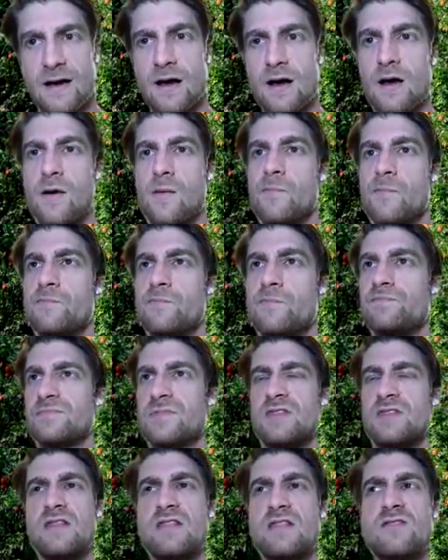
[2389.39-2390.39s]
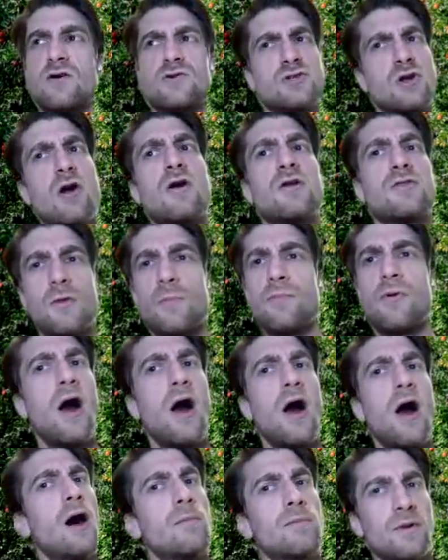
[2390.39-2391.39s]
Those aren't the
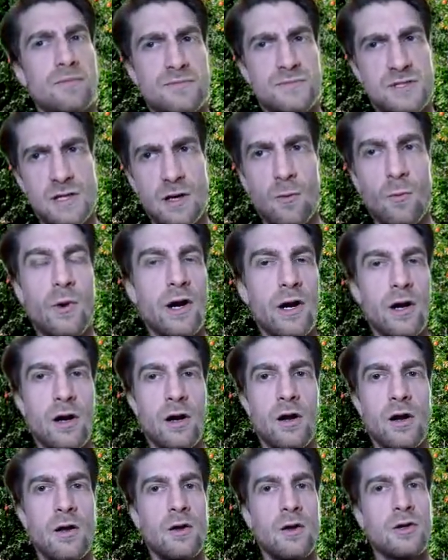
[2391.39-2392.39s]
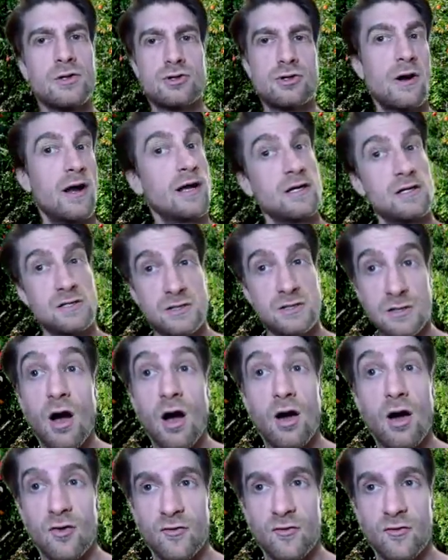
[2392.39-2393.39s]
problems that we're trying to
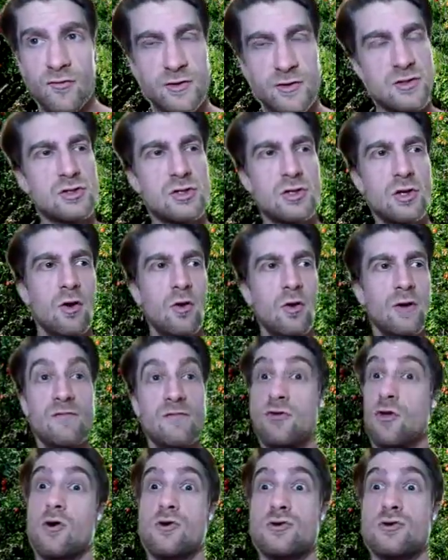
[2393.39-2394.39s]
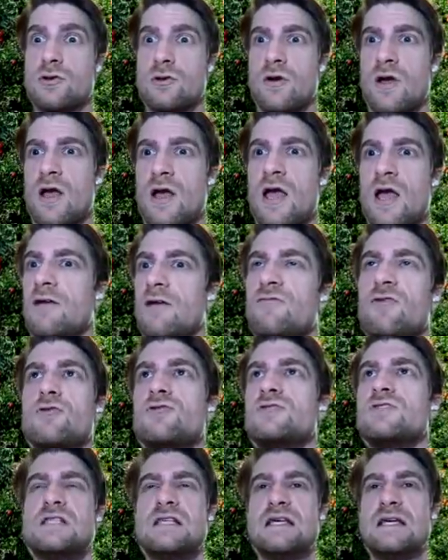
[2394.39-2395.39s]
solve. And so if
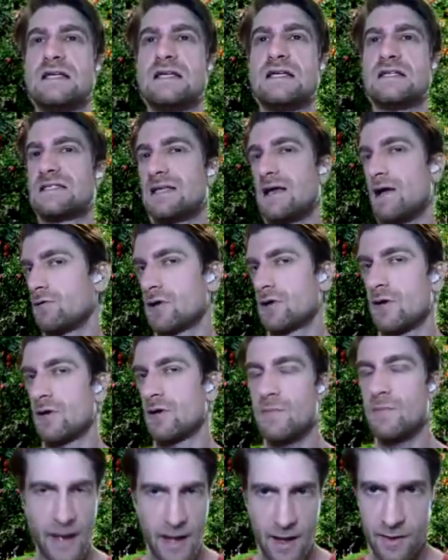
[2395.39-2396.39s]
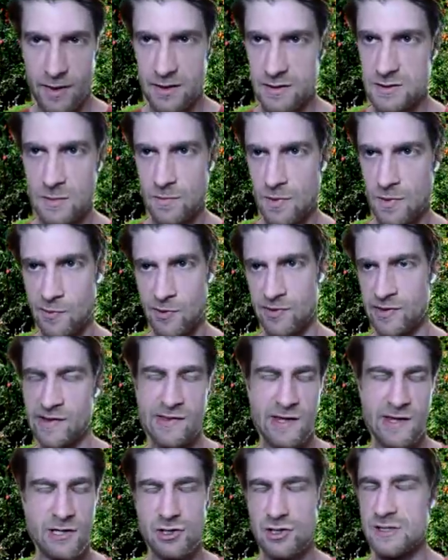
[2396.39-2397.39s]
those things sound compelling to people, then
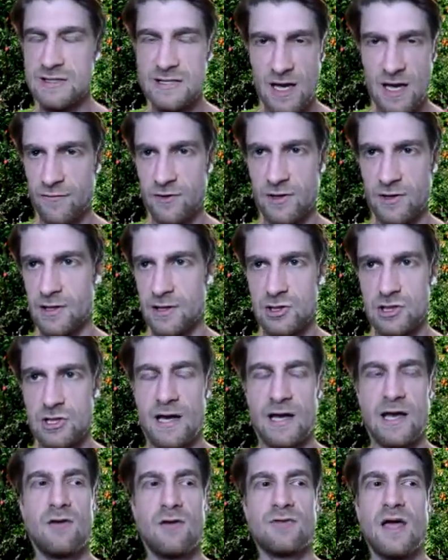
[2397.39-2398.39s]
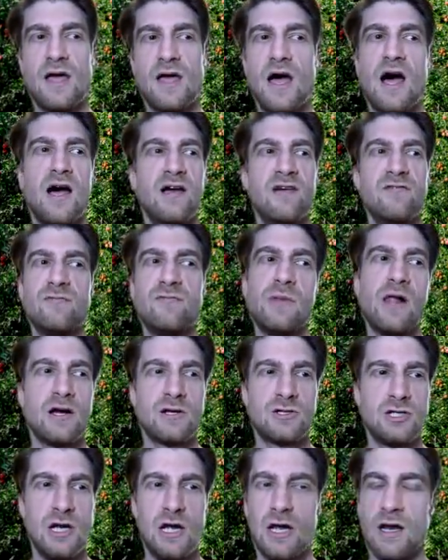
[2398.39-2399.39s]
they should definitely check out the Hive
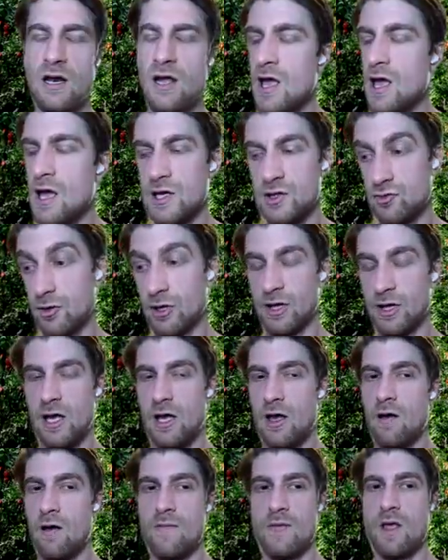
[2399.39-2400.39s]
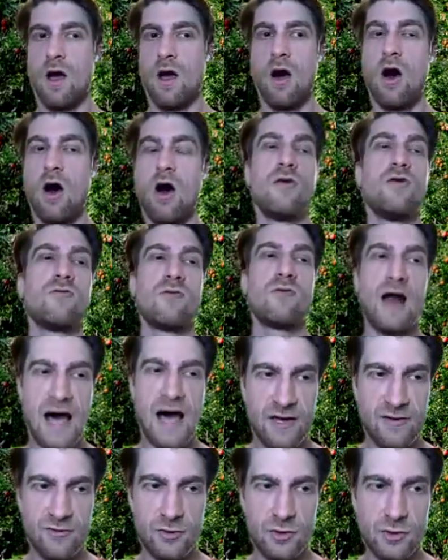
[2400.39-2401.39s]
blockchain. It's really
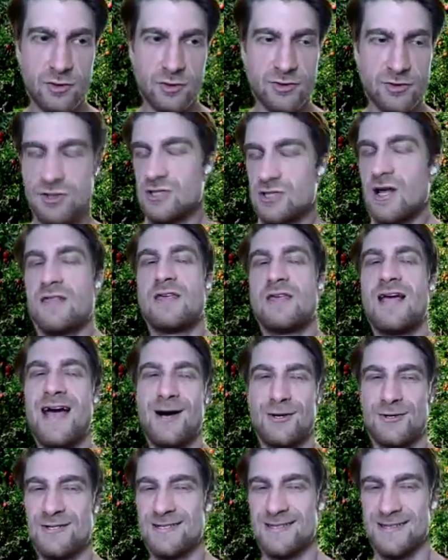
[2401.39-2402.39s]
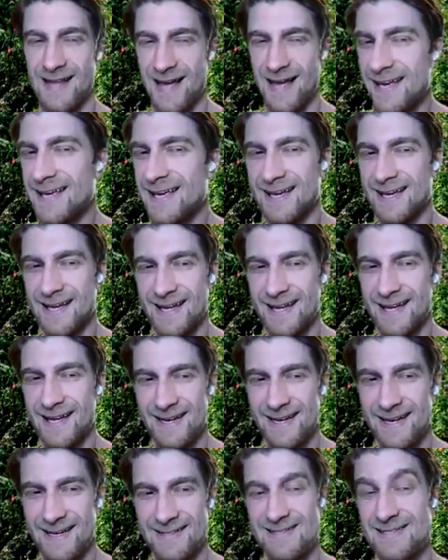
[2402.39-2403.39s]
unrivaled. There's nothing else like it
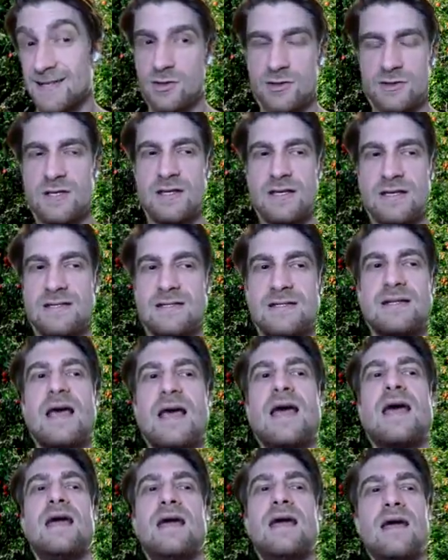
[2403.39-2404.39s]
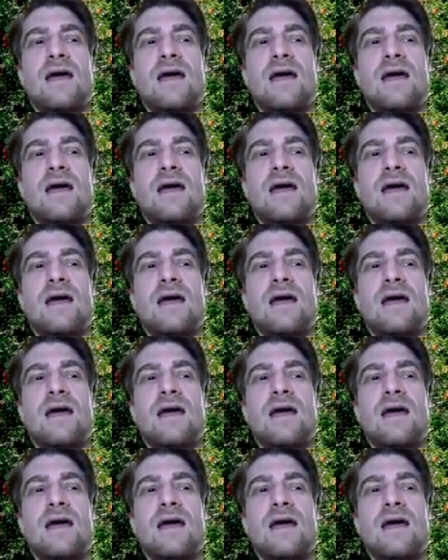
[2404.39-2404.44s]
still to this day.